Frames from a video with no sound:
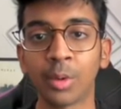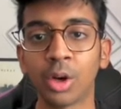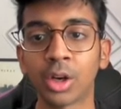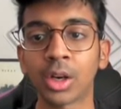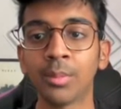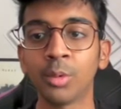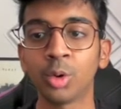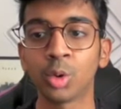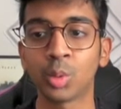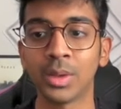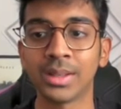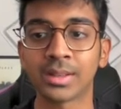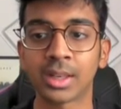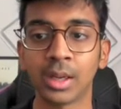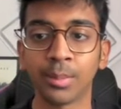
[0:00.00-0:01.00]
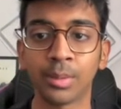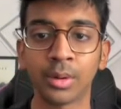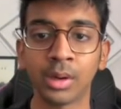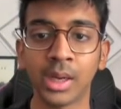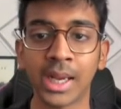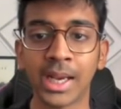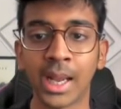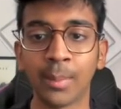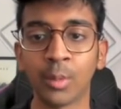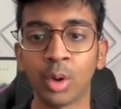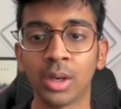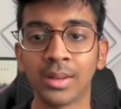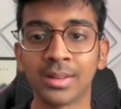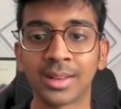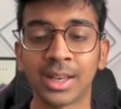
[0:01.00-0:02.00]
to come to TweetScraper and I'm going
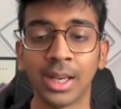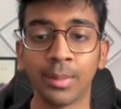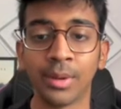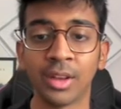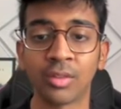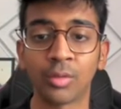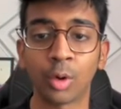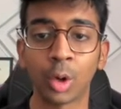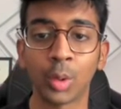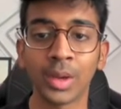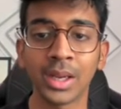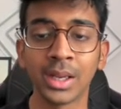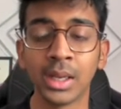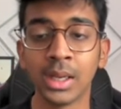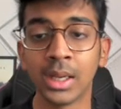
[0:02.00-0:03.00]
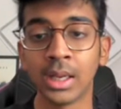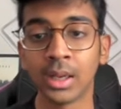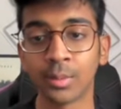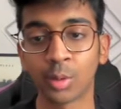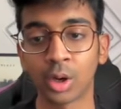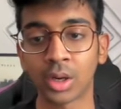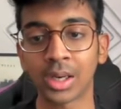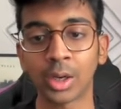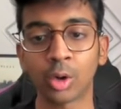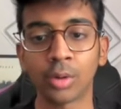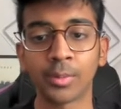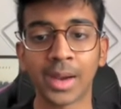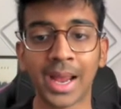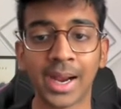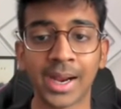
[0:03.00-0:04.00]
to scrape his following. I'm going to click on
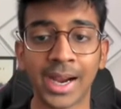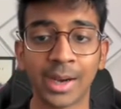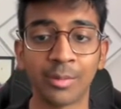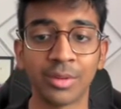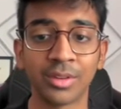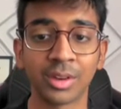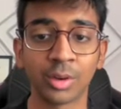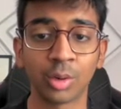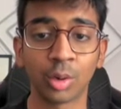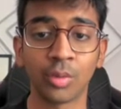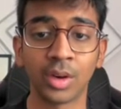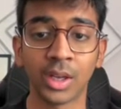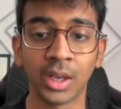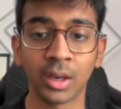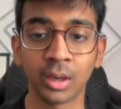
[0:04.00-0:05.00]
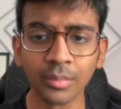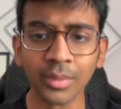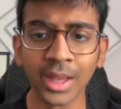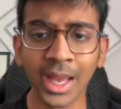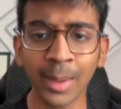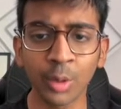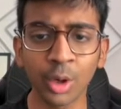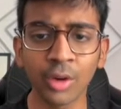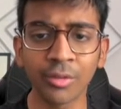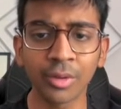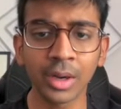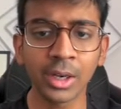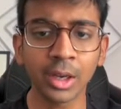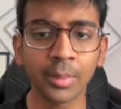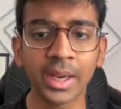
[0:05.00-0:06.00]
black hat wizard over here. And I'm going to
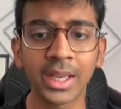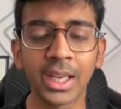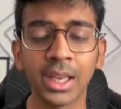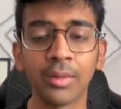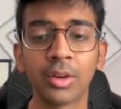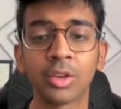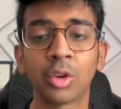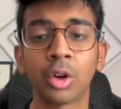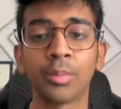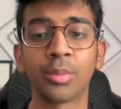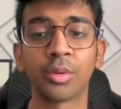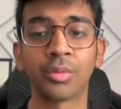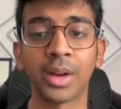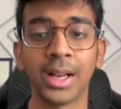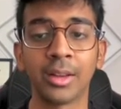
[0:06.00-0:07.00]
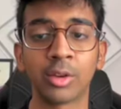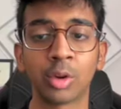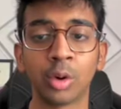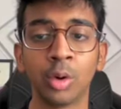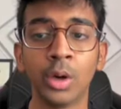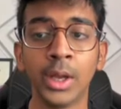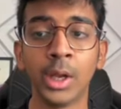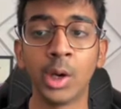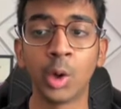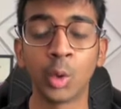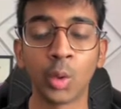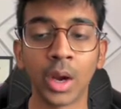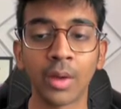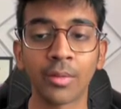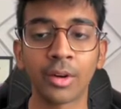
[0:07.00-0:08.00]
filter by keywords on profile. So
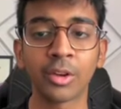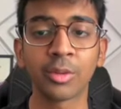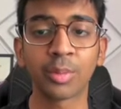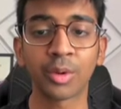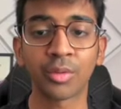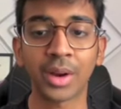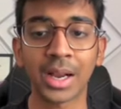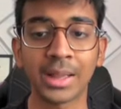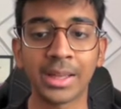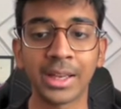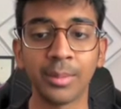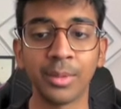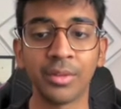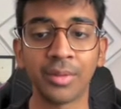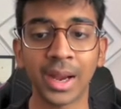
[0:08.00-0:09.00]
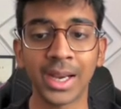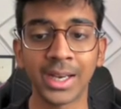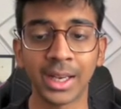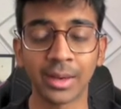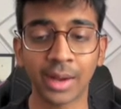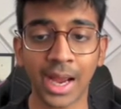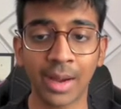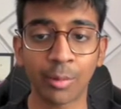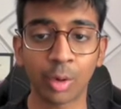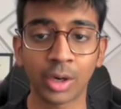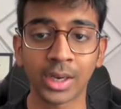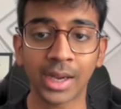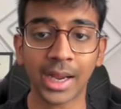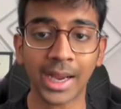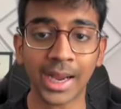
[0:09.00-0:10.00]
whoever's profile they'll be finding, I
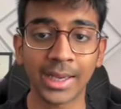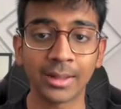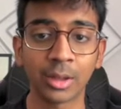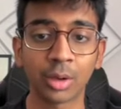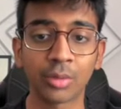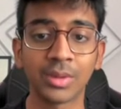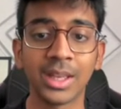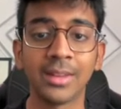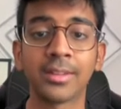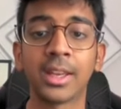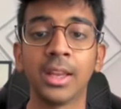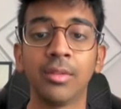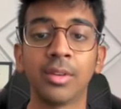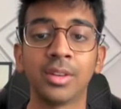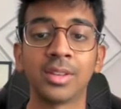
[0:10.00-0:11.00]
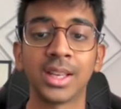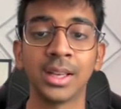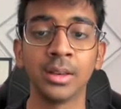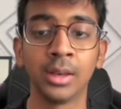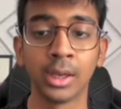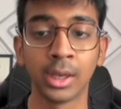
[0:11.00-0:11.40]
want either of these keywords in,